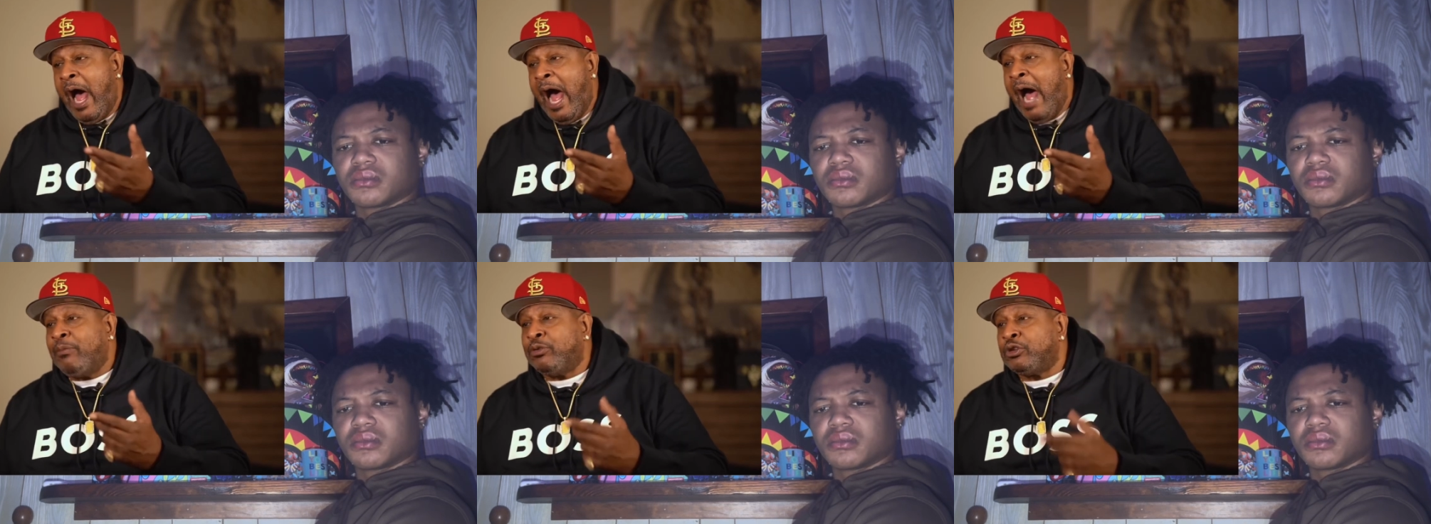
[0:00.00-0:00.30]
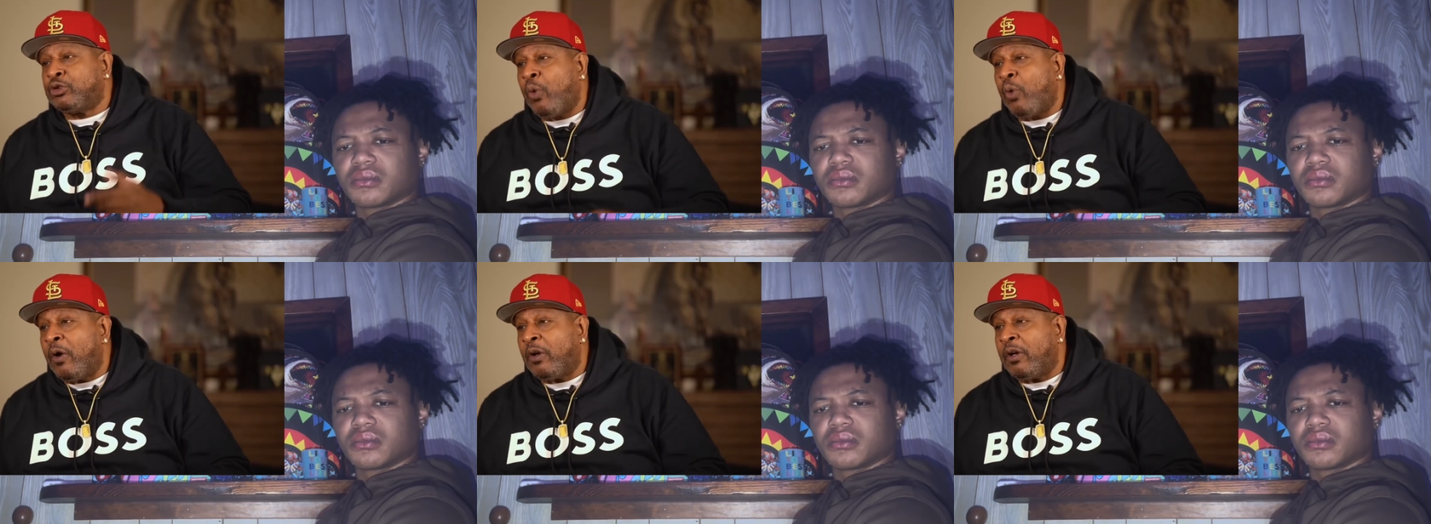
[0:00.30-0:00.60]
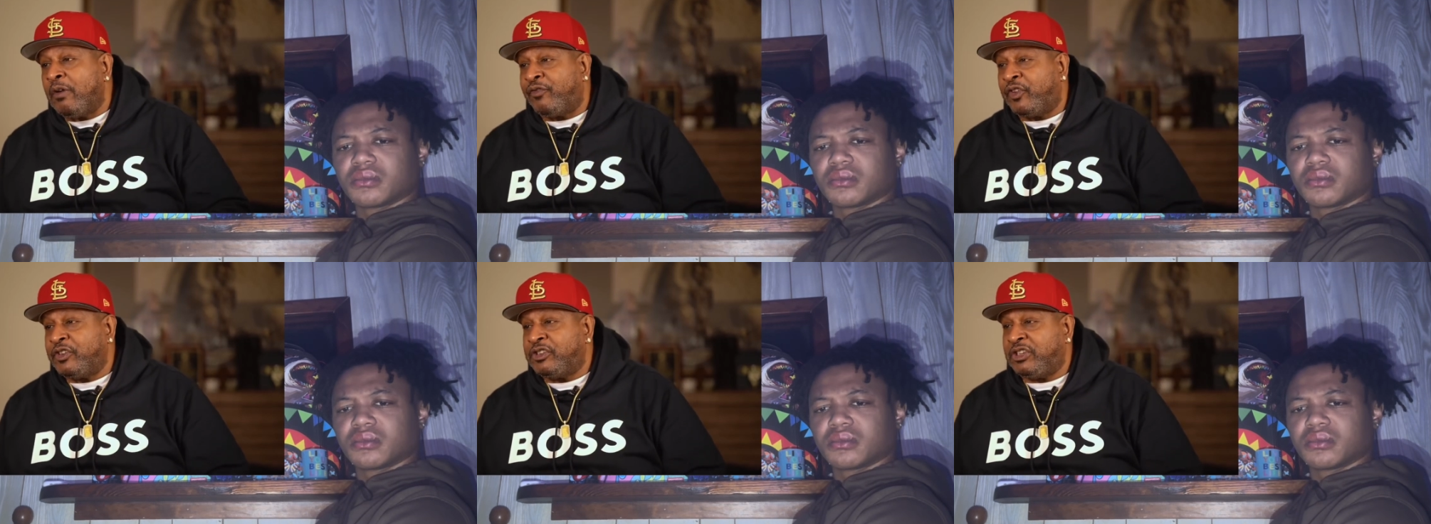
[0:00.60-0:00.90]
Speaker 1: I was
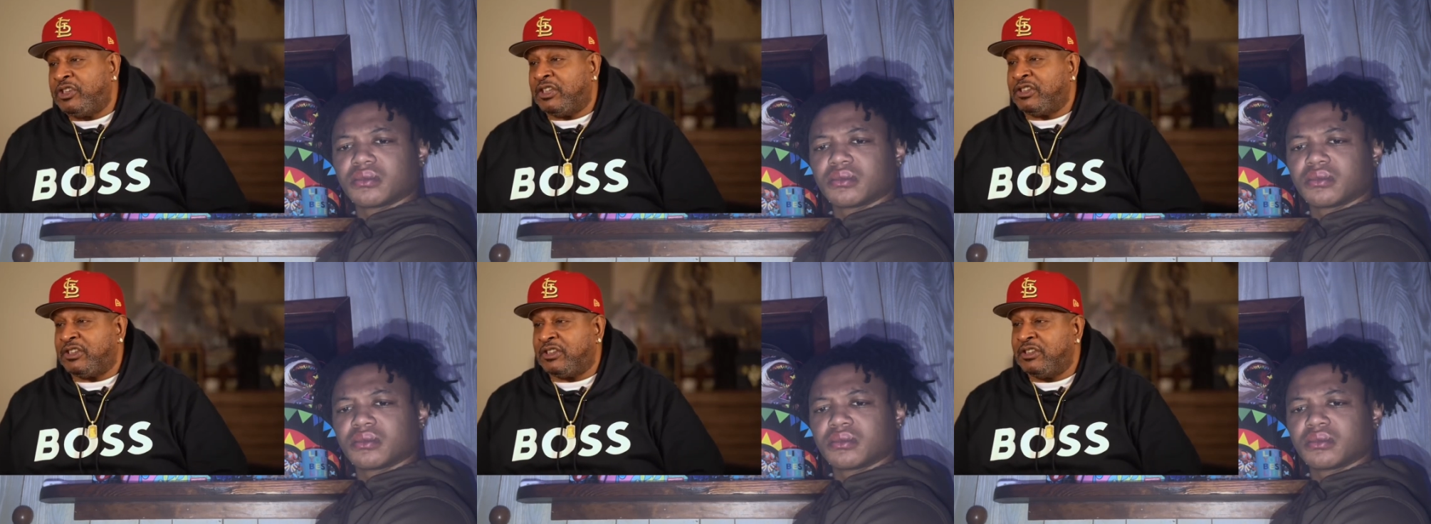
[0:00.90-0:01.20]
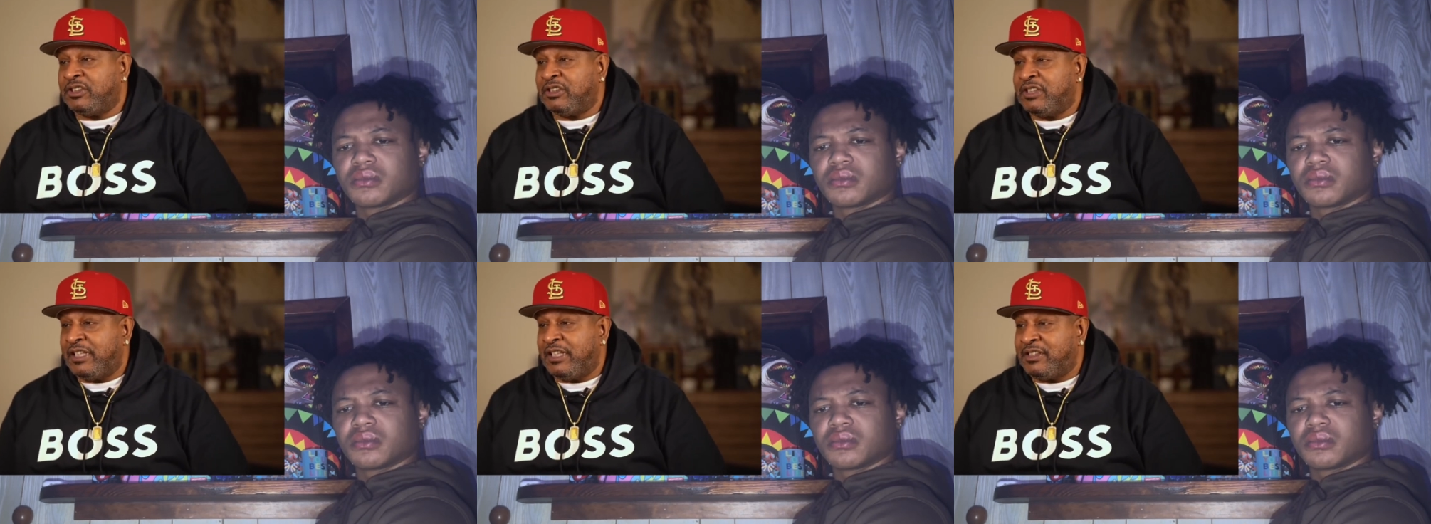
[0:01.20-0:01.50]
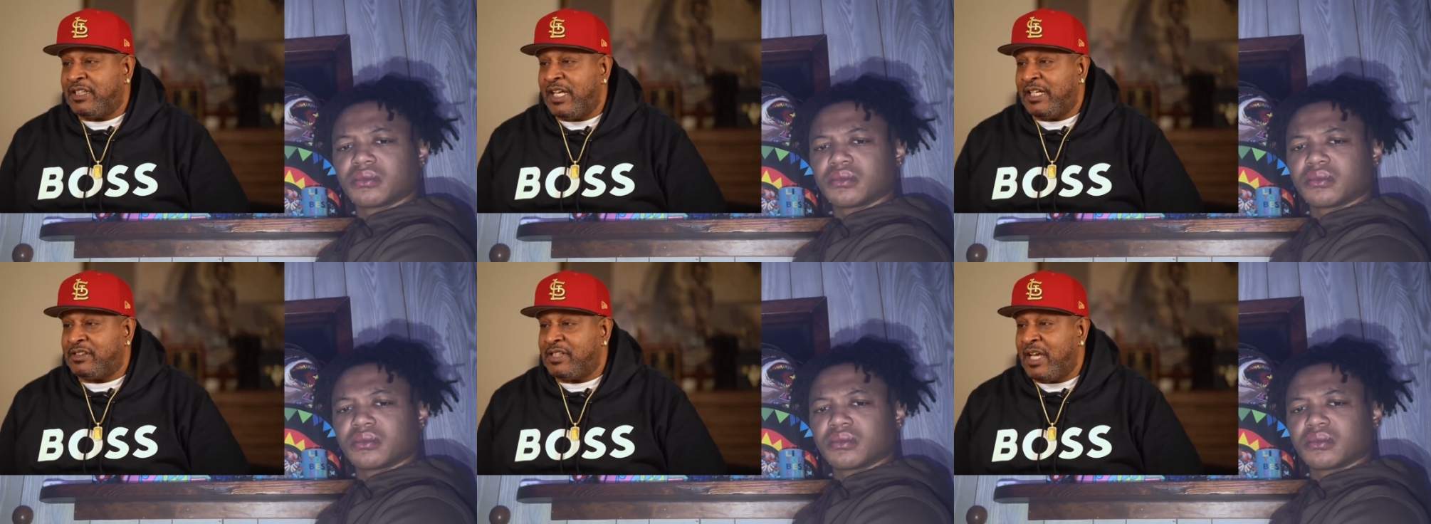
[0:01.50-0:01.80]
working for Justin's
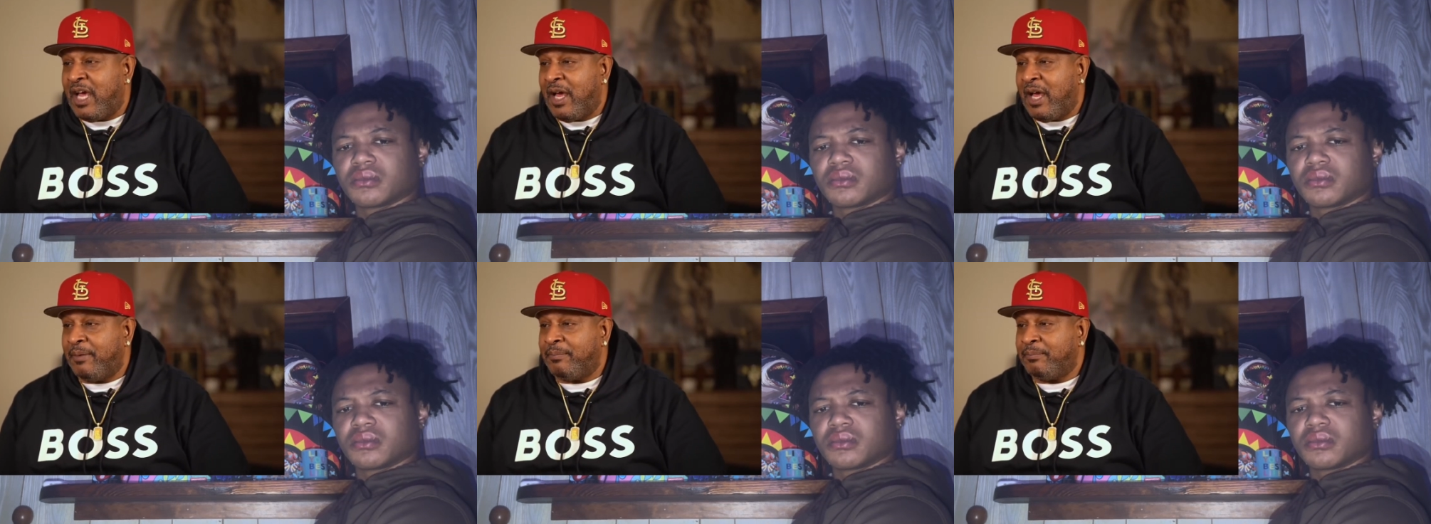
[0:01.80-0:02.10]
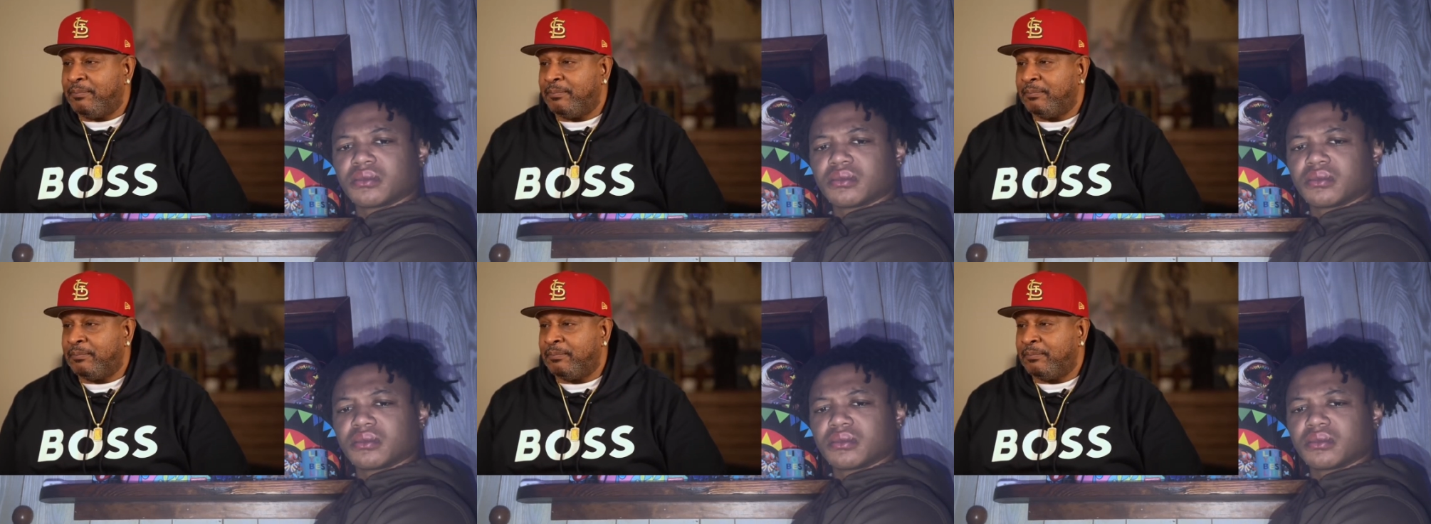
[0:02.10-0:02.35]
at that time.